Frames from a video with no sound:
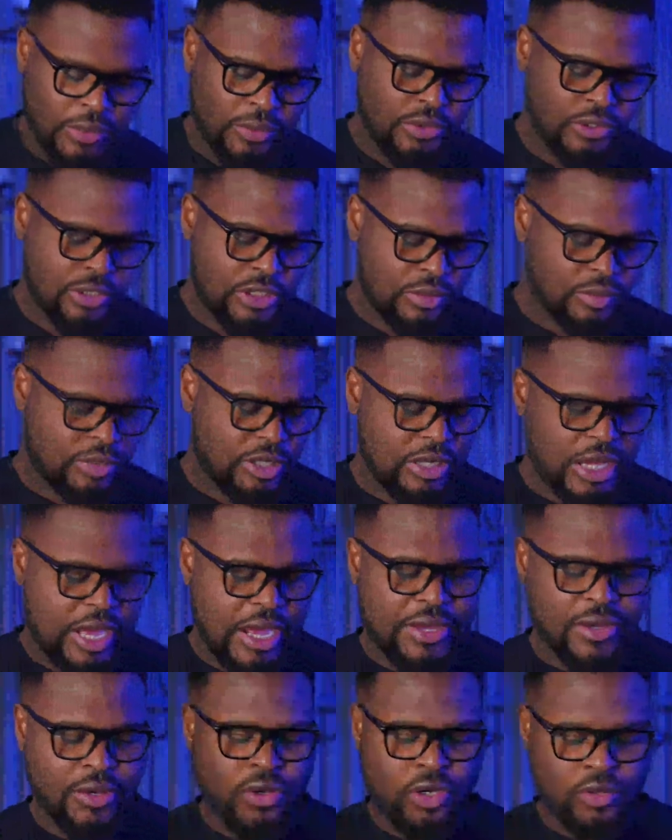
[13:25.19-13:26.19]
And then we talked
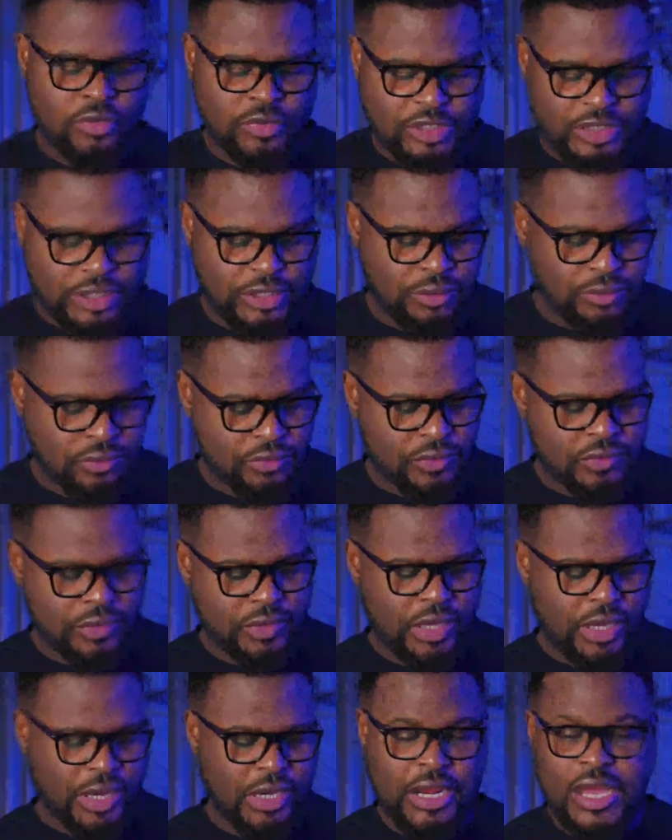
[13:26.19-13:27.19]
about high-income
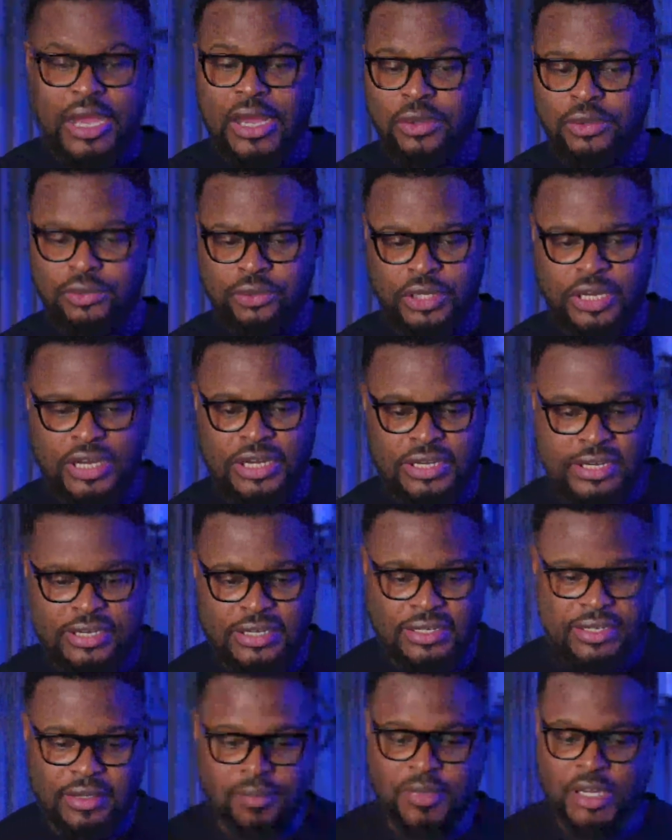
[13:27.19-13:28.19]
skills and how you
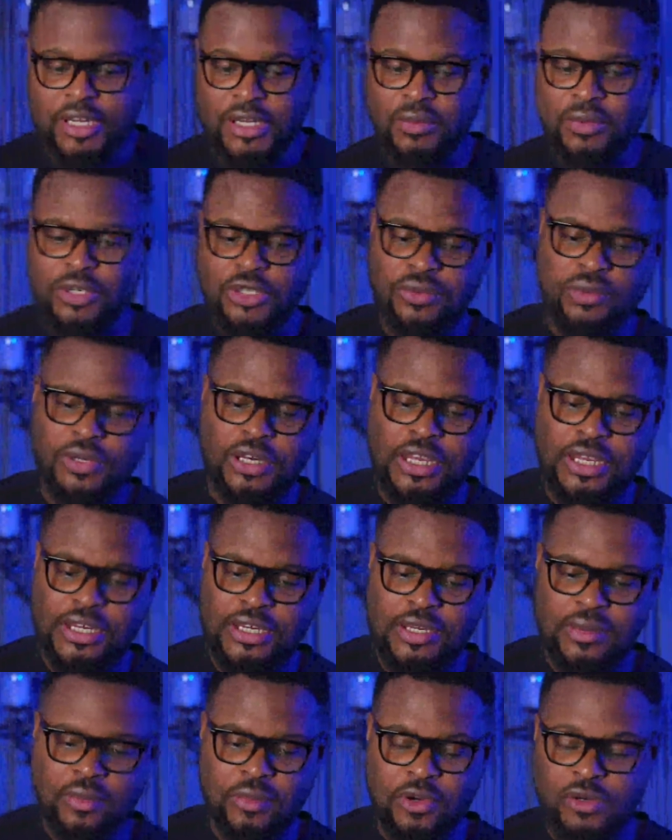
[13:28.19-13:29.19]
can learn them. By the way, you
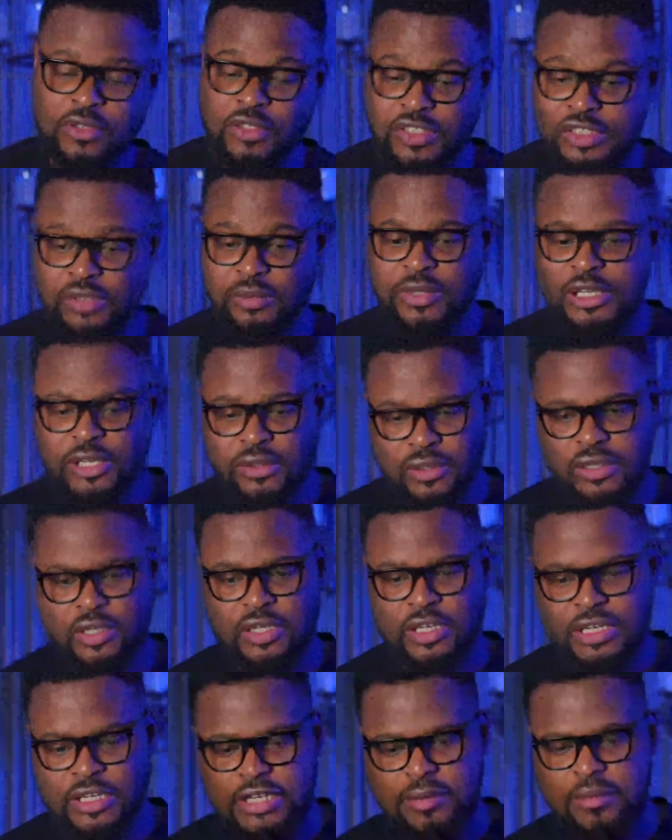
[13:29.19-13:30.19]
learn them on
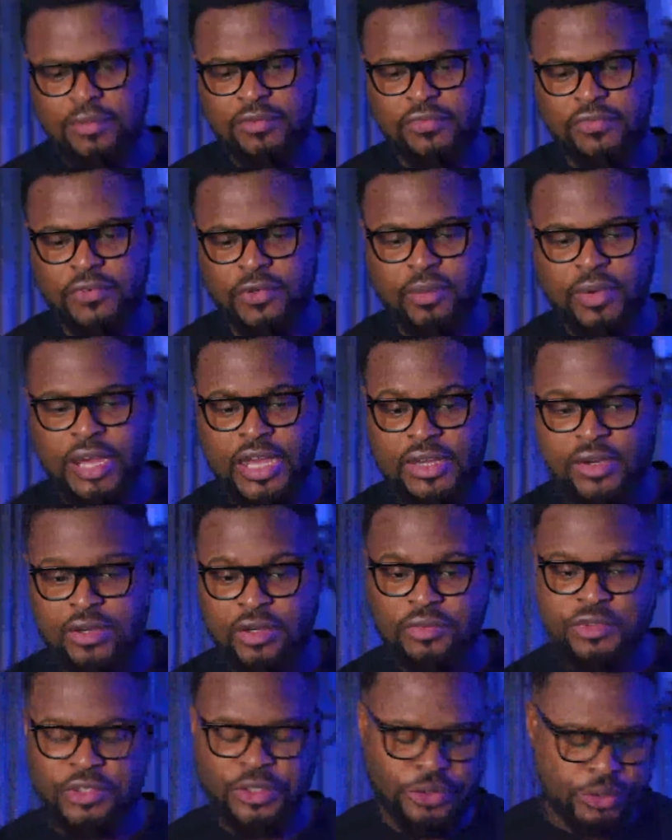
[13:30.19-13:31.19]
Ziba, or can learn them from
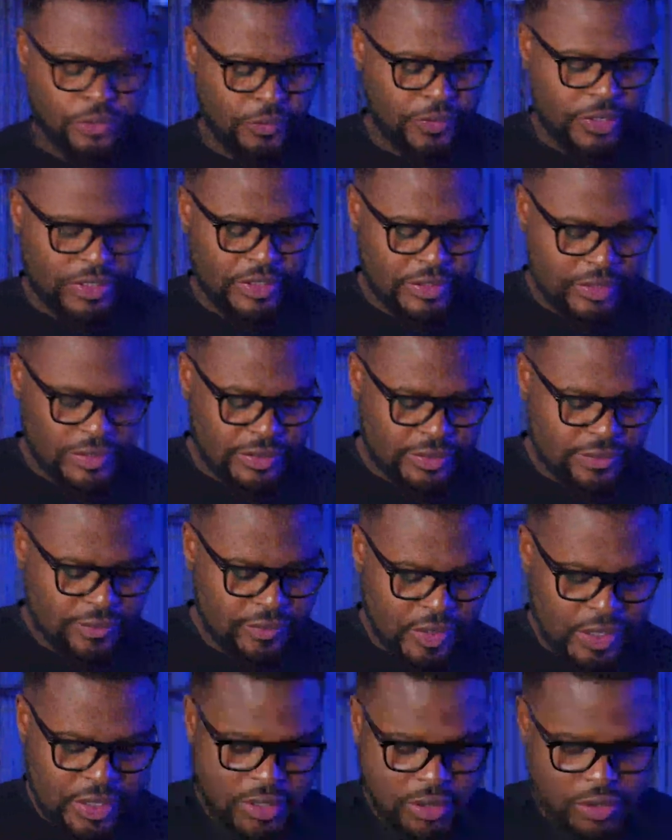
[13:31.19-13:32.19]
High-Income Skill
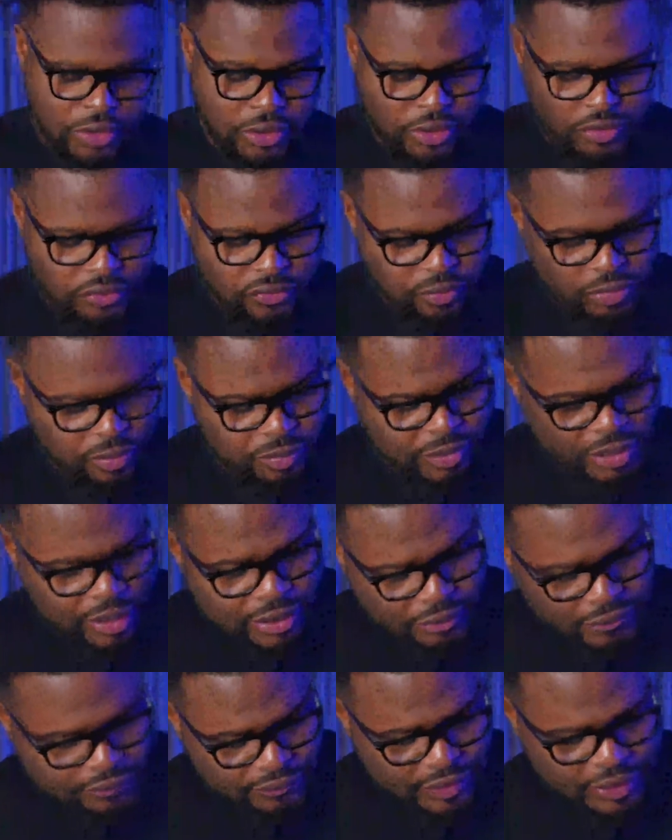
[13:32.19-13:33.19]
University. You need to
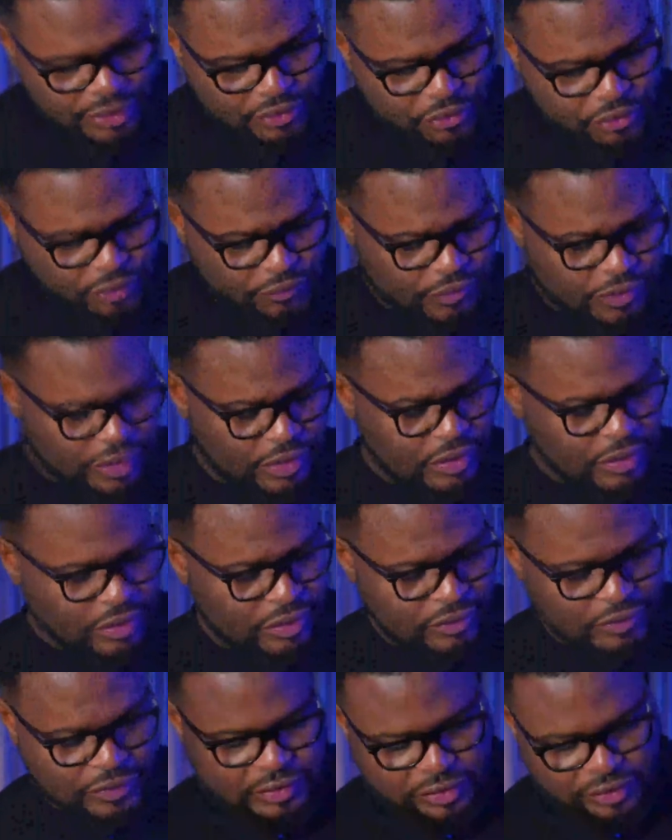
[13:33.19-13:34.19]
be part of that
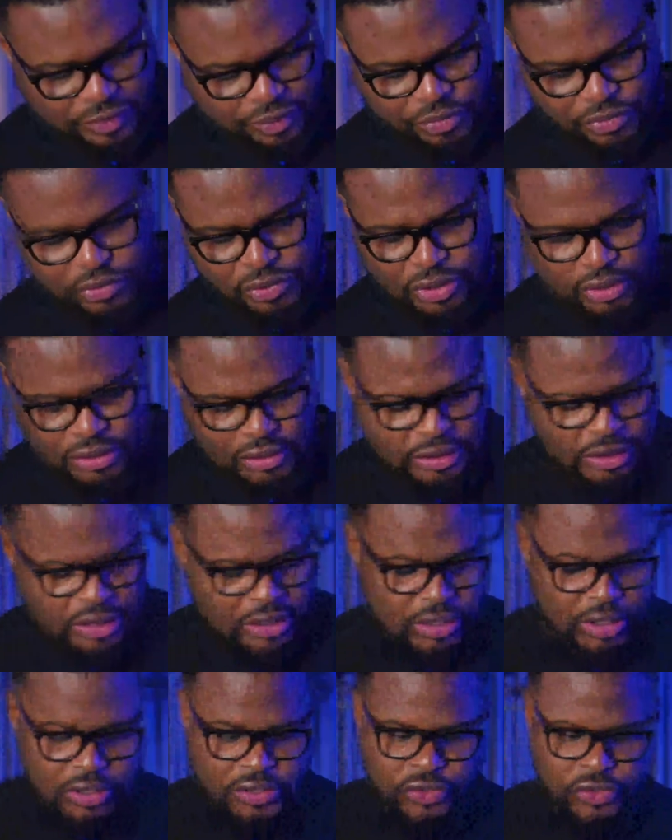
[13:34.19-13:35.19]
university. It's very
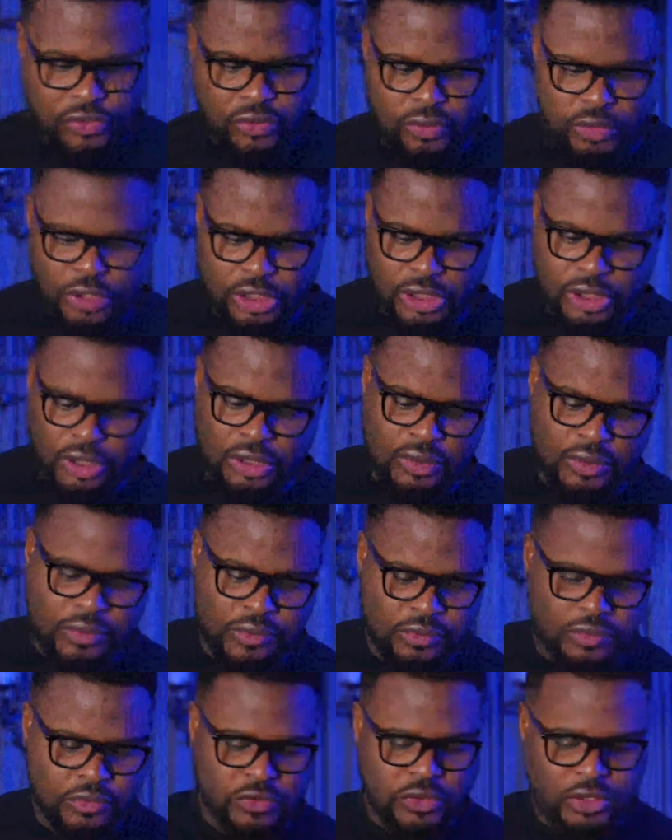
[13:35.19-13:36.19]
important. So
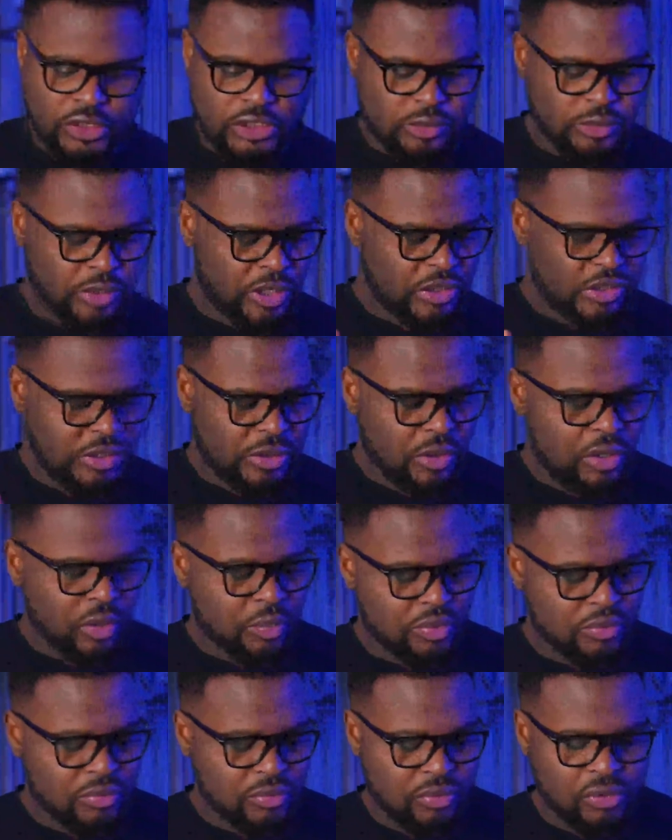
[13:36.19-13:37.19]
we talked about
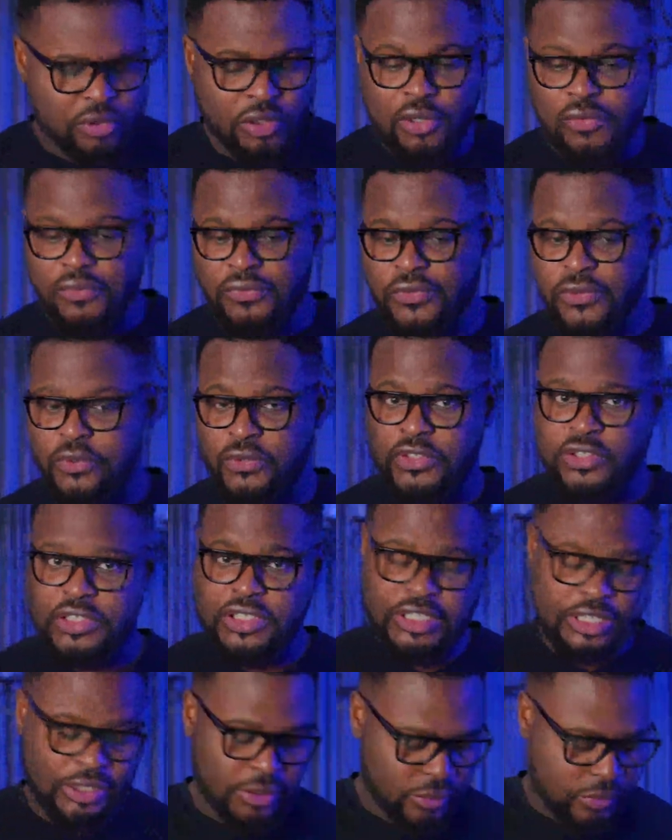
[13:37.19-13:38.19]
a couple of
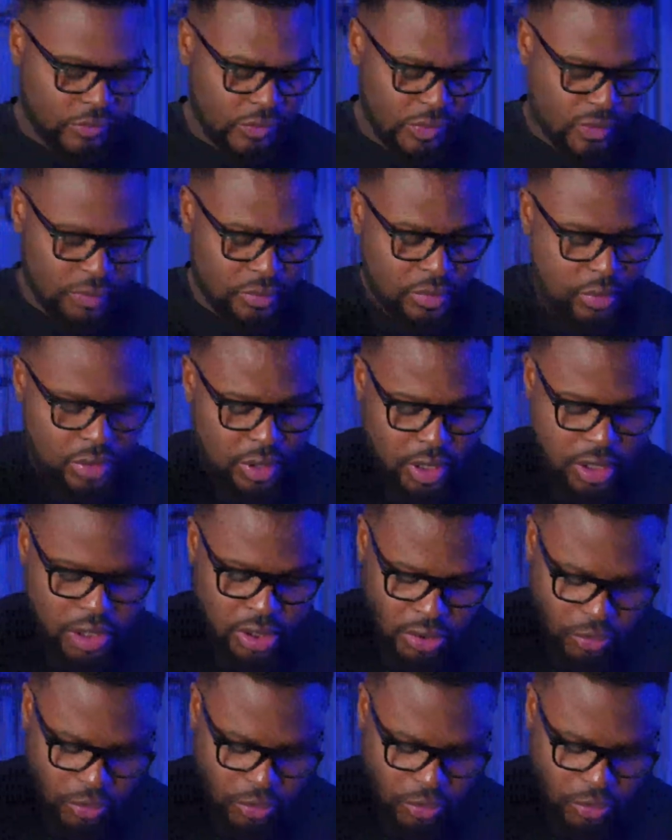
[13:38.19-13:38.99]
those skills.